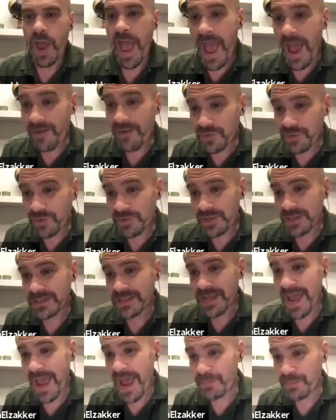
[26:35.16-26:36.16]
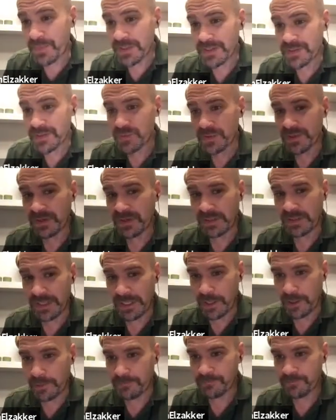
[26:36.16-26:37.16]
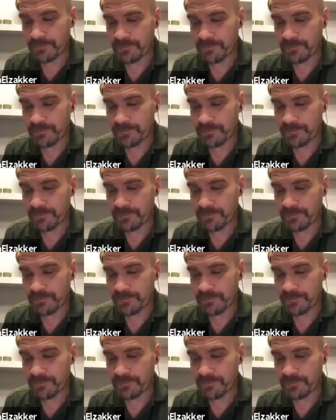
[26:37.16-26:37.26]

After this happens with glia,